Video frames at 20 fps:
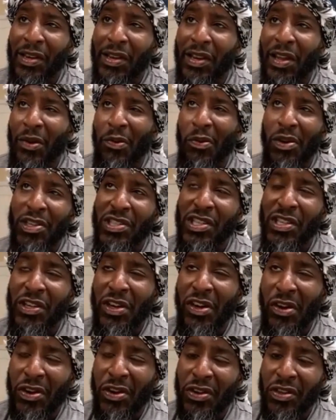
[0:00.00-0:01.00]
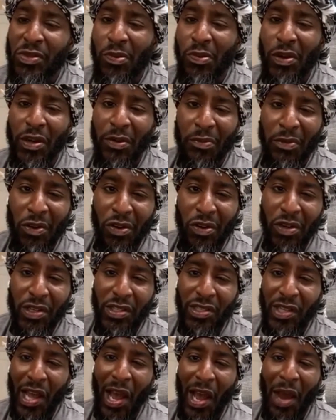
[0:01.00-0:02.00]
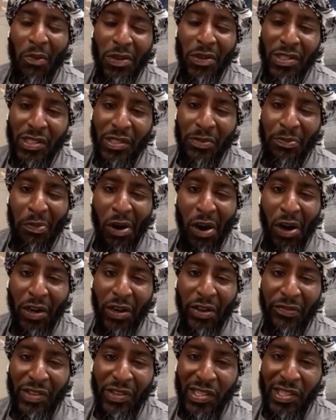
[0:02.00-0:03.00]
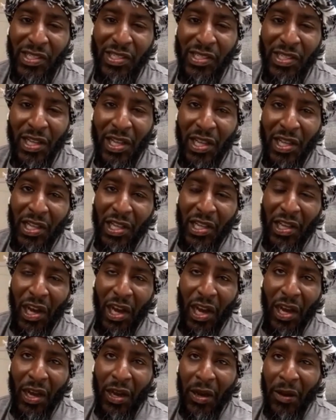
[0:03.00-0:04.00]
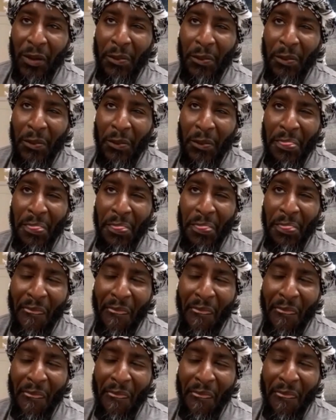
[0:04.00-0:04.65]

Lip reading: there were scenarios where the Moors, I wasn't part of this, the